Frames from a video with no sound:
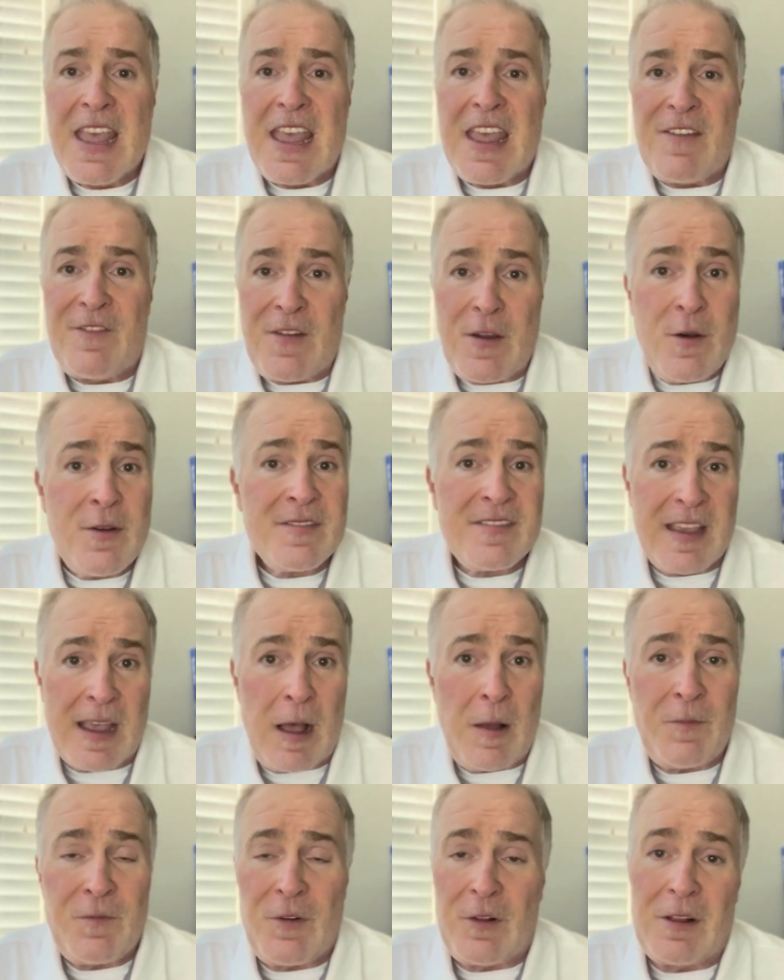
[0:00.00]
If it was
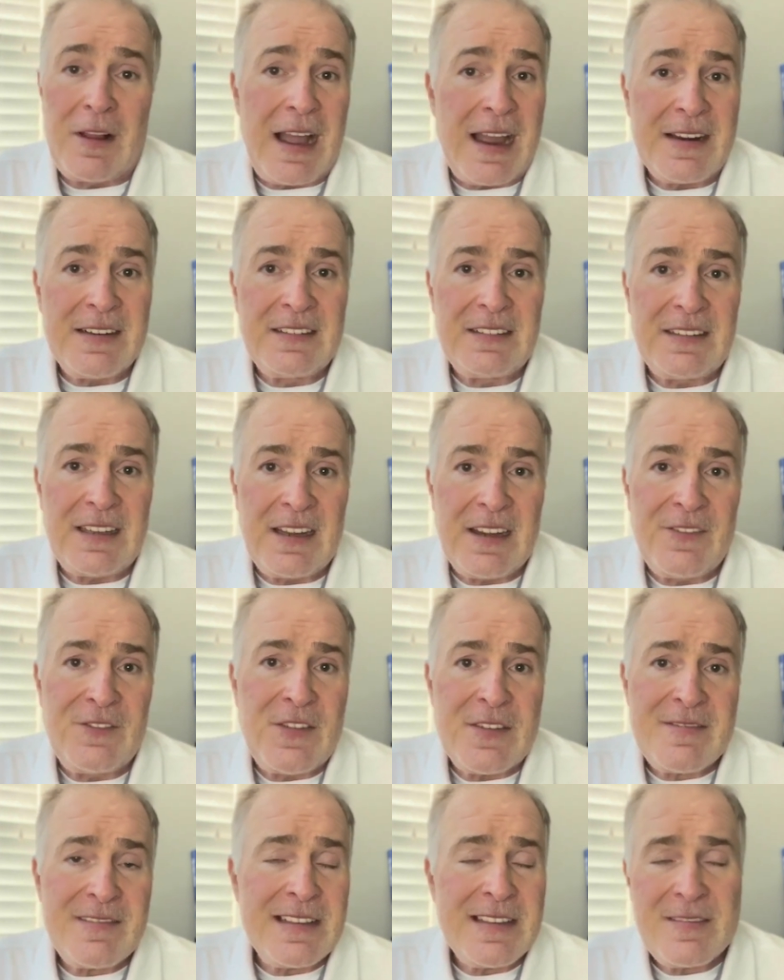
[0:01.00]
helpful, if
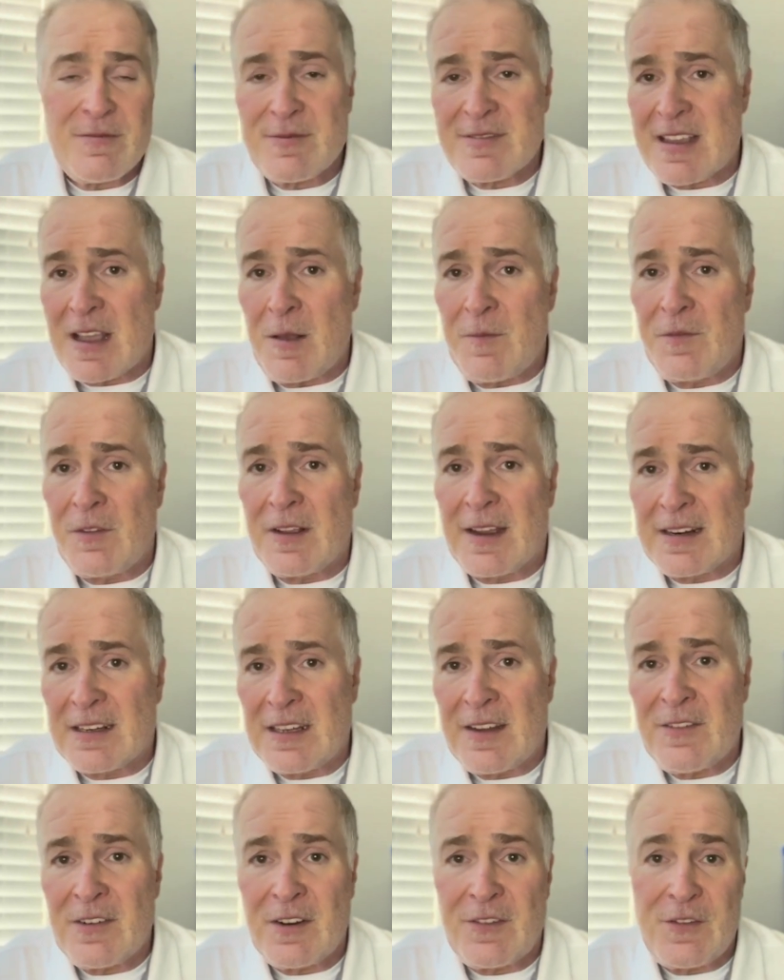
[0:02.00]
this list was helpful, I'd
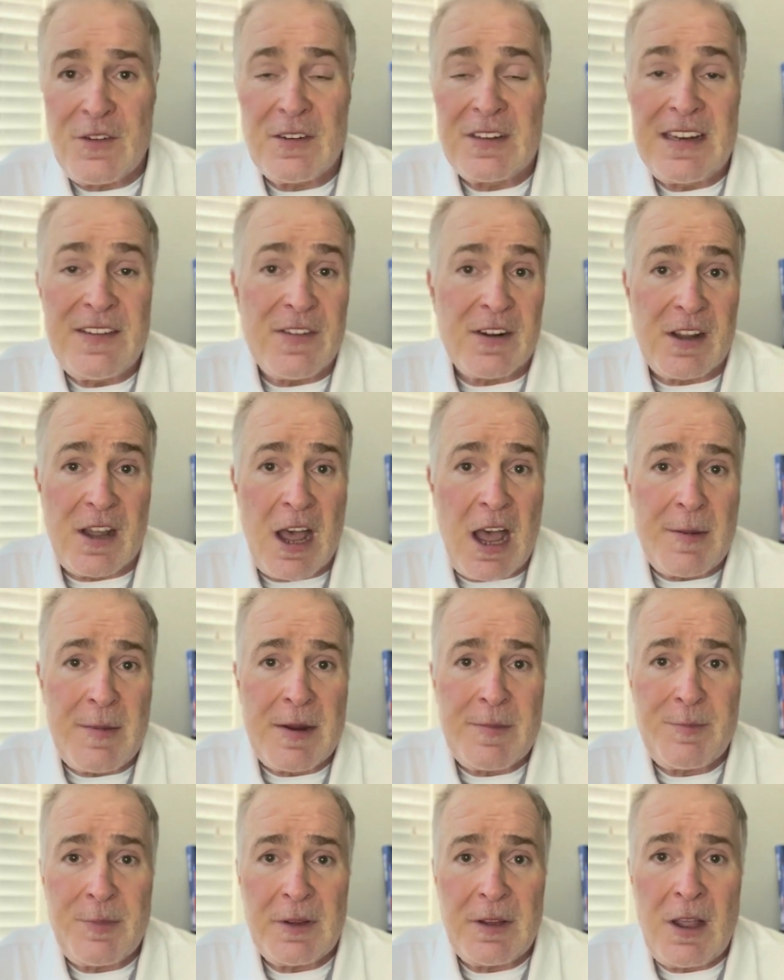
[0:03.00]
love it if you'd leave a
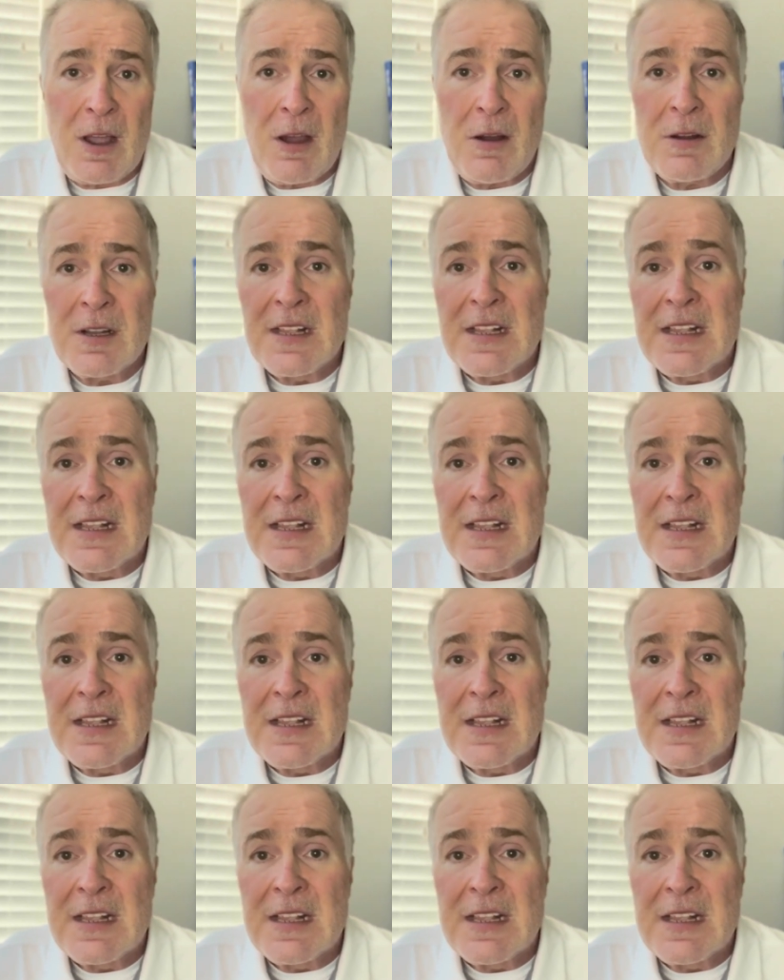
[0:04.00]
comment below,